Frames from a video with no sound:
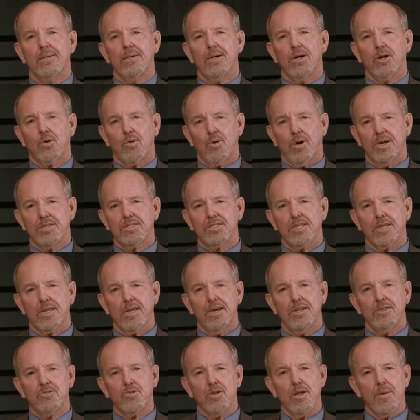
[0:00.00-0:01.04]
Across the
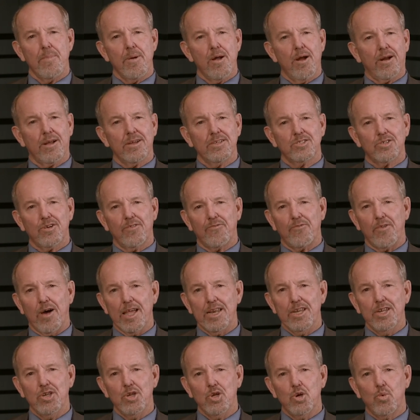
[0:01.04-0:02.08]
country, Americans are
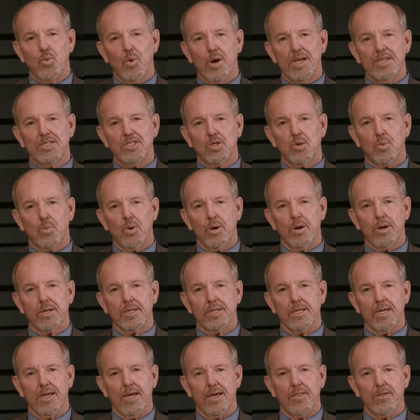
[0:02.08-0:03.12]
finding new ways to work
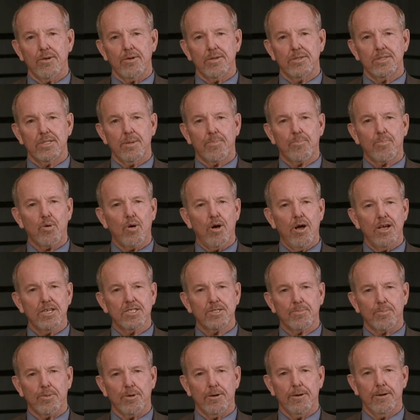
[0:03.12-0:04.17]
together, to
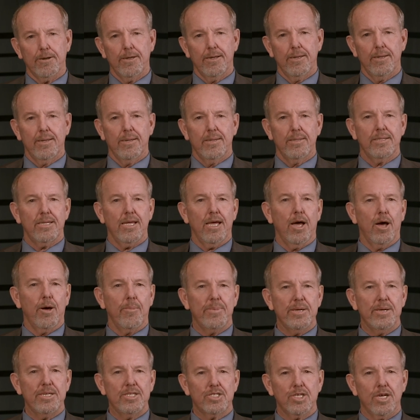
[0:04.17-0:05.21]
prosper, to
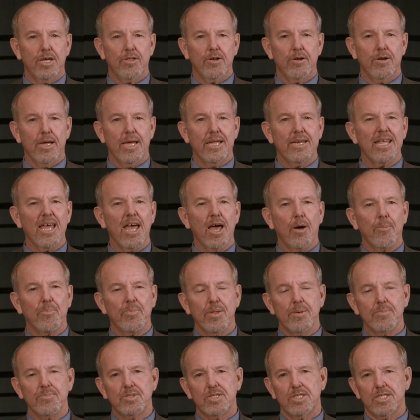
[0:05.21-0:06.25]
help each other, and to help
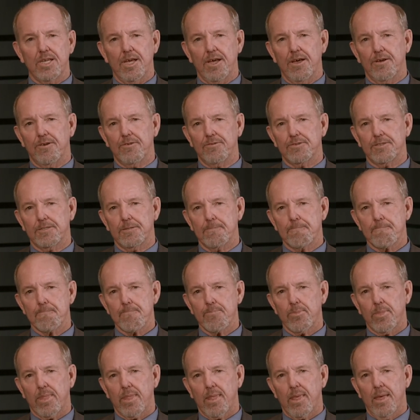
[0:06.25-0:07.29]
themselves.
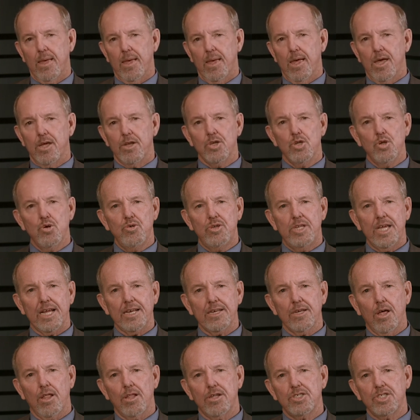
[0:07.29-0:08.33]
New
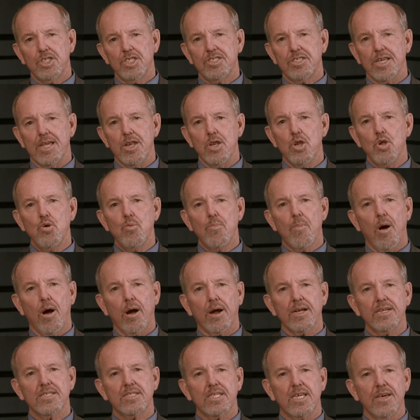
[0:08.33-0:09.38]
technologies and new
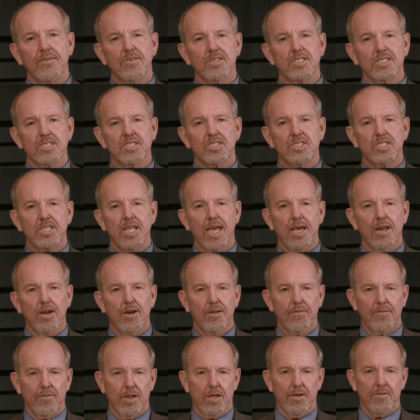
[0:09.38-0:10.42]
markets give us a standard
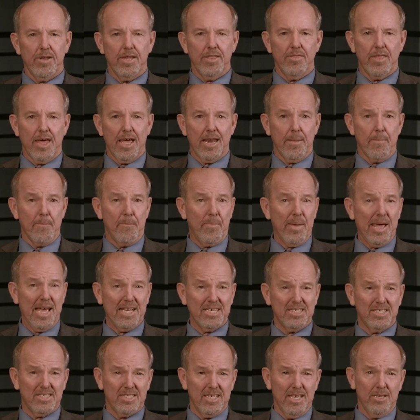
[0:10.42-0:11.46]
of living that in
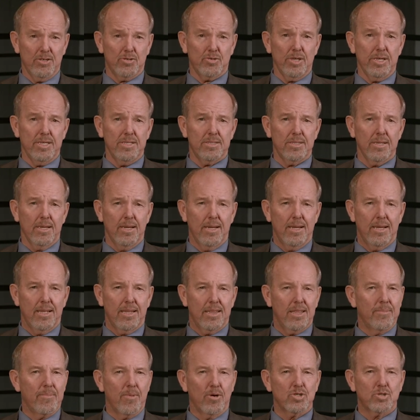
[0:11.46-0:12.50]
past centuries,
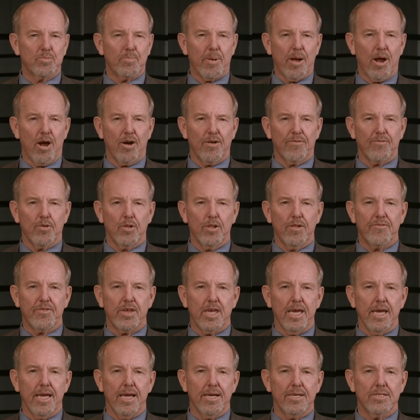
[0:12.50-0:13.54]
the most powerful of
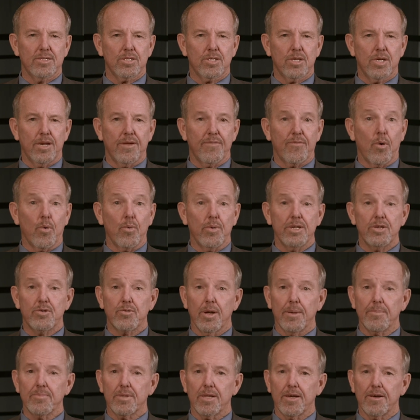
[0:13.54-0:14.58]
kings could have only
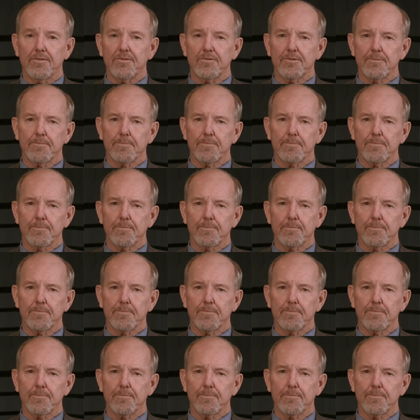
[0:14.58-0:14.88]
dreamt of.